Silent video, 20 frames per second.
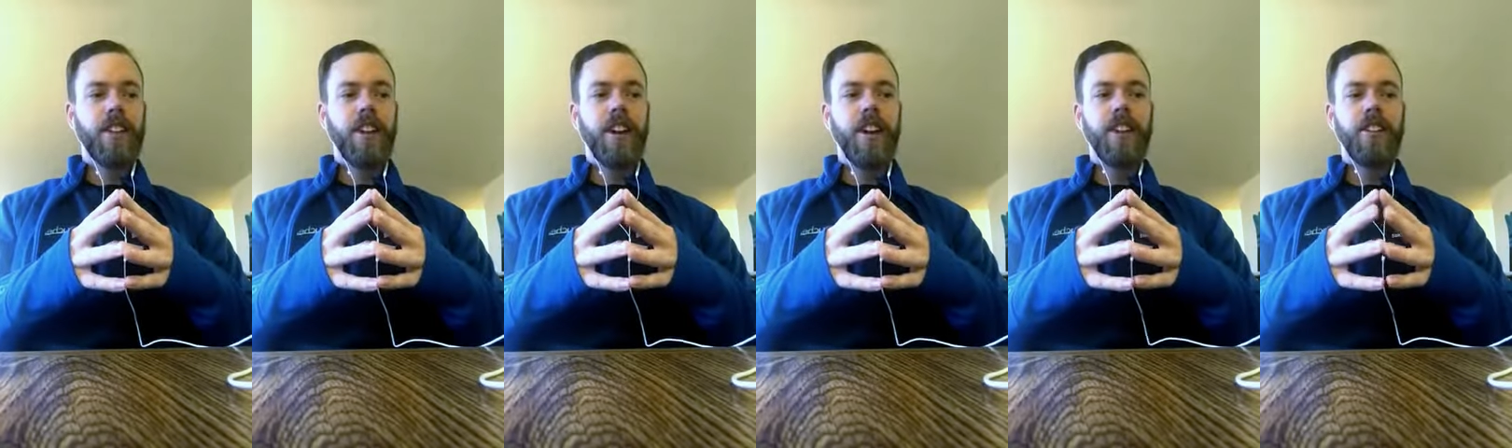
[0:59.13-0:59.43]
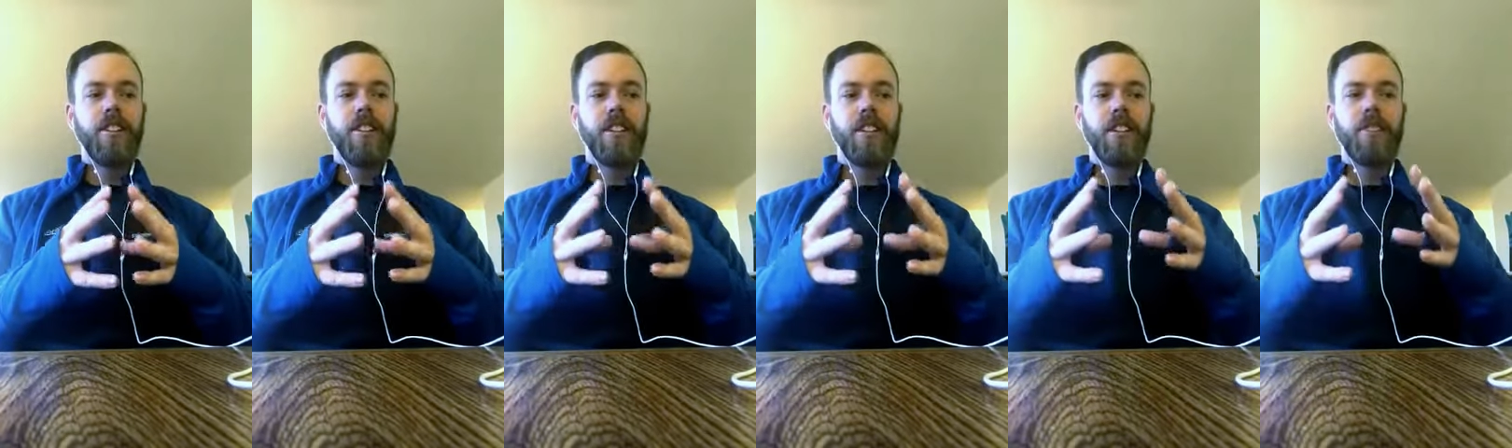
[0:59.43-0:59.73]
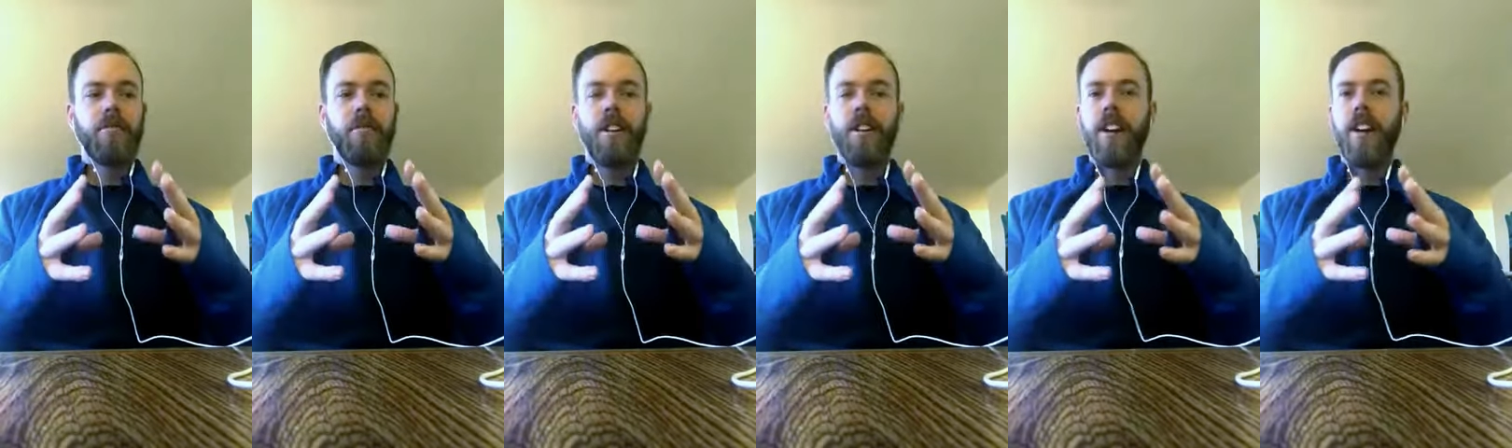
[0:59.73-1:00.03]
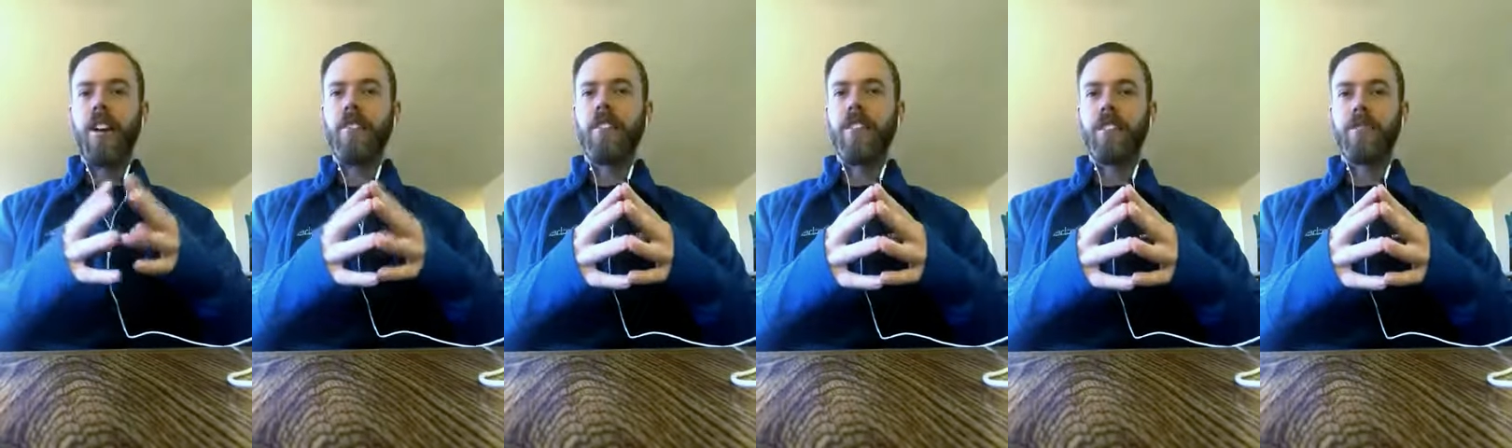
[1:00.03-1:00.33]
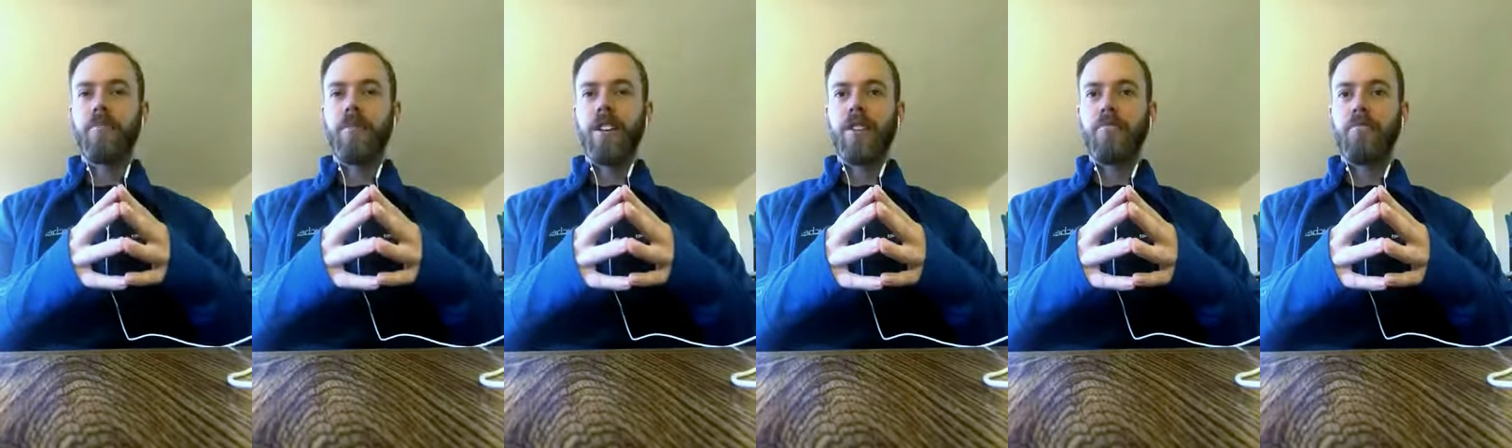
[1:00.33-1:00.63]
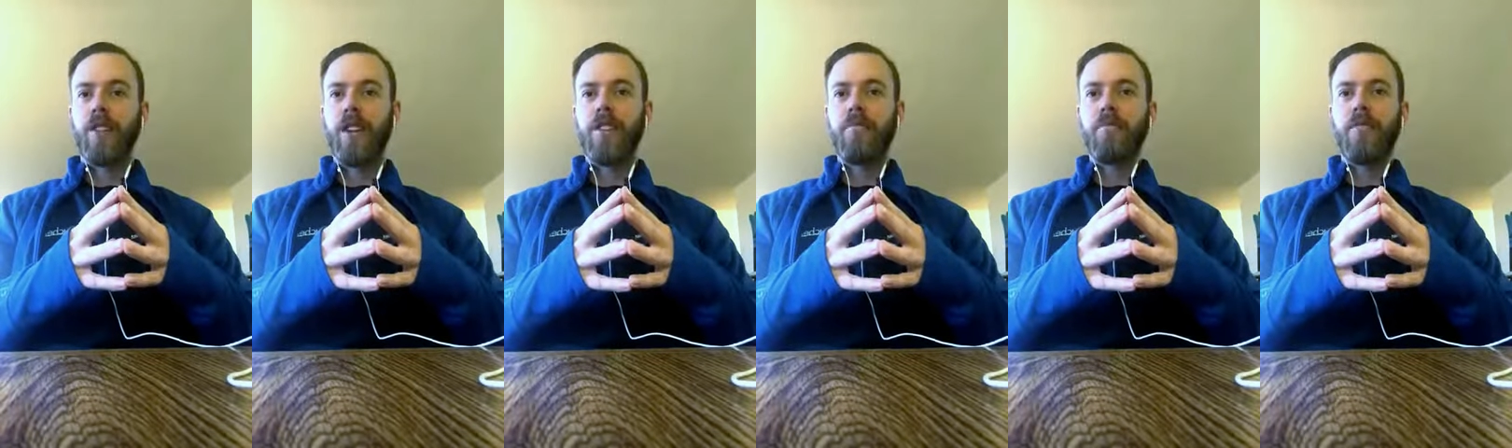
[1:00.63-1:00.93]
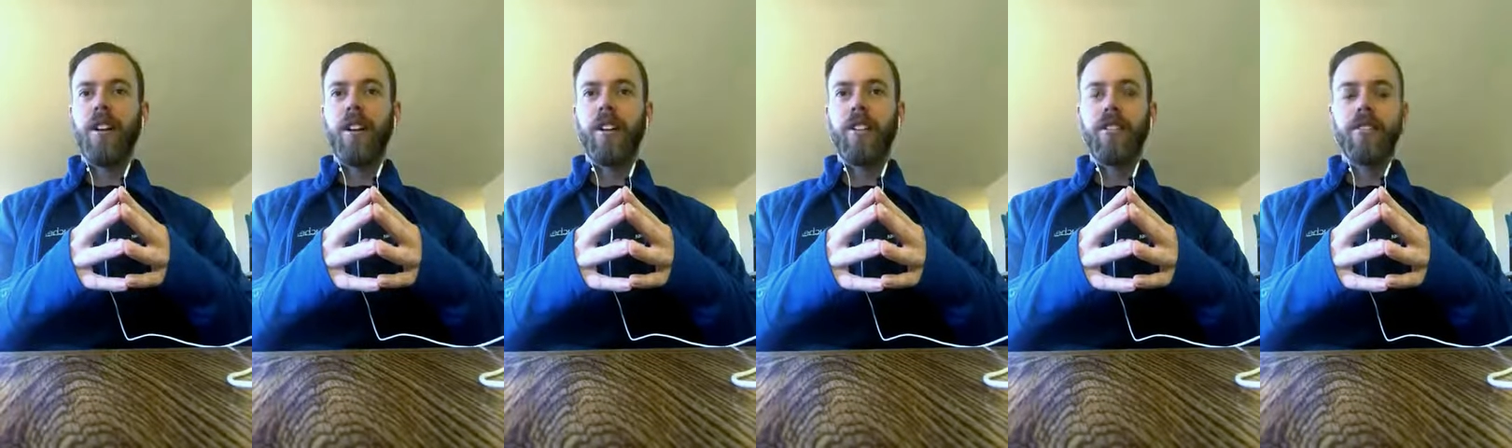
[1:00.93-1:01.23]
and you need to get them on an evidence-based beta
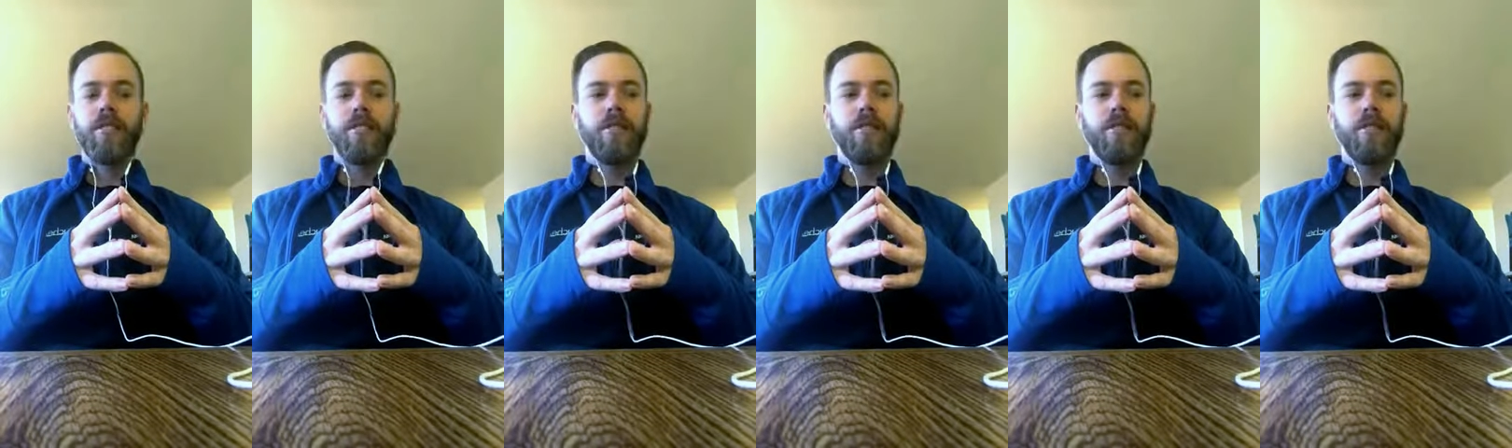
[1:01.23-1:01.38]
blocker as